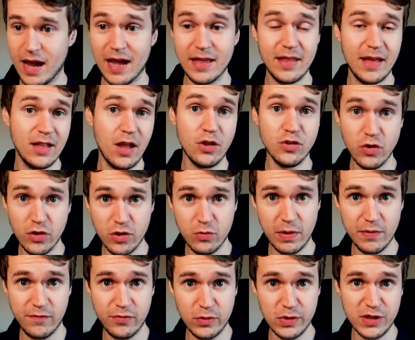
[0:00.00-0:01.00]
then another
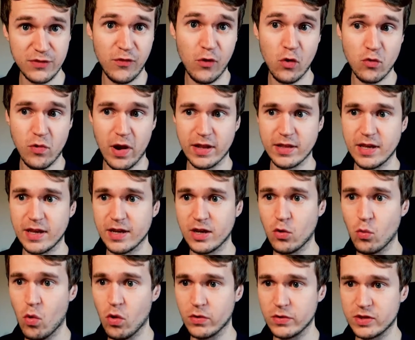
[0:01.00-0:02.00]
influence for Rangnick
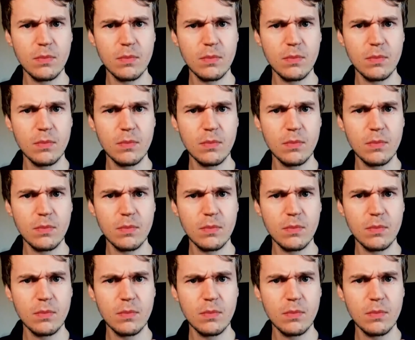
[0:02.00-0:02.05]
was